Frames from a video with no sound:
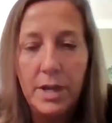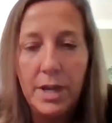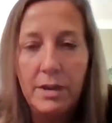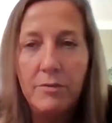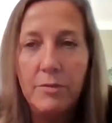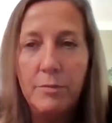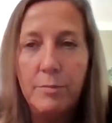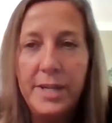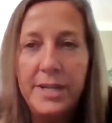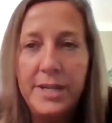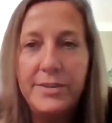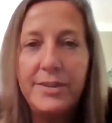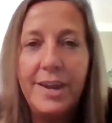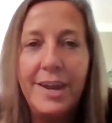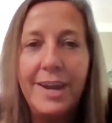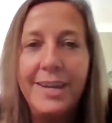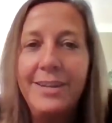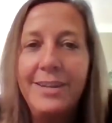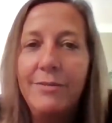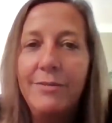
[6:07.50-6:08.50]
everybody's
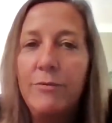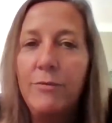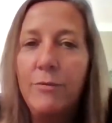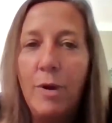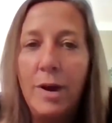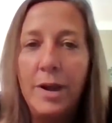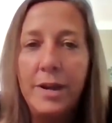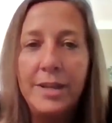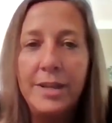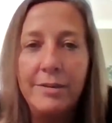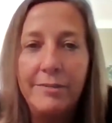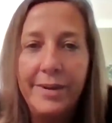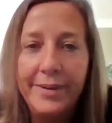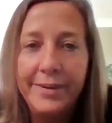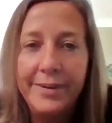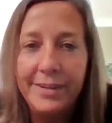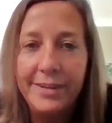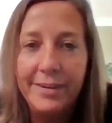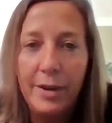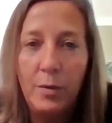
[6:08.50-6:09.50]
kind of walking
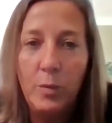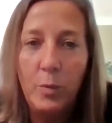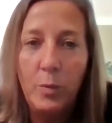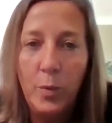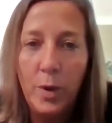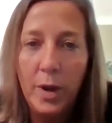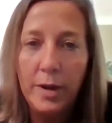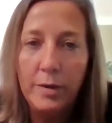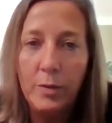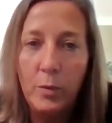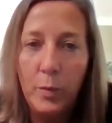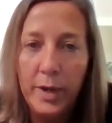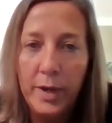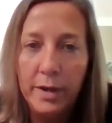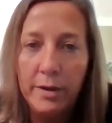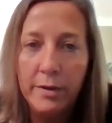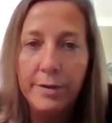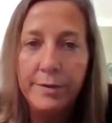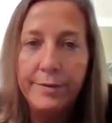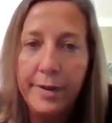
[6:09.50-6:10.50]
around in a, a
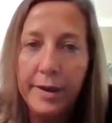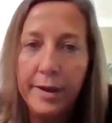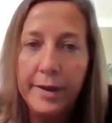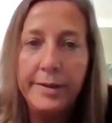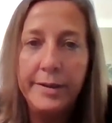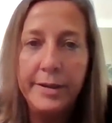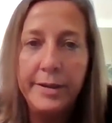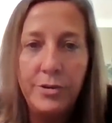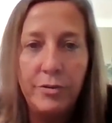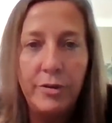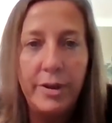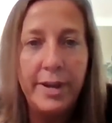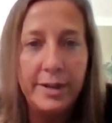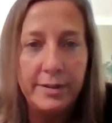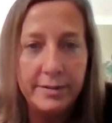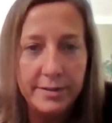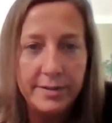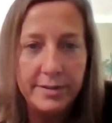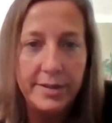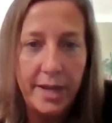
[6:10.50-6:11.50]
weird kind of
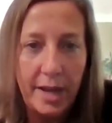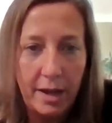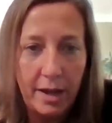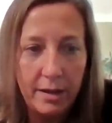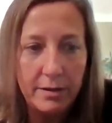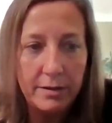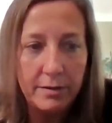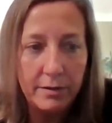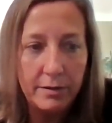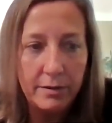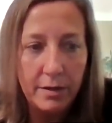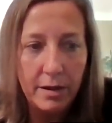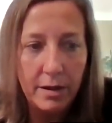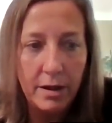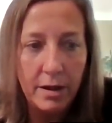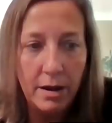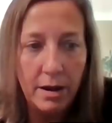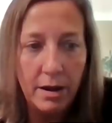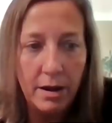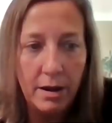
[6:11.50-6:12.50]
trance state.
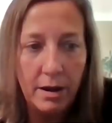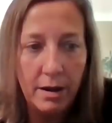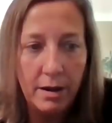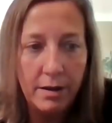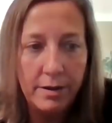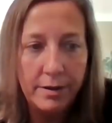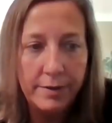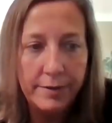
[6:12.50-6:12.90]
Uh,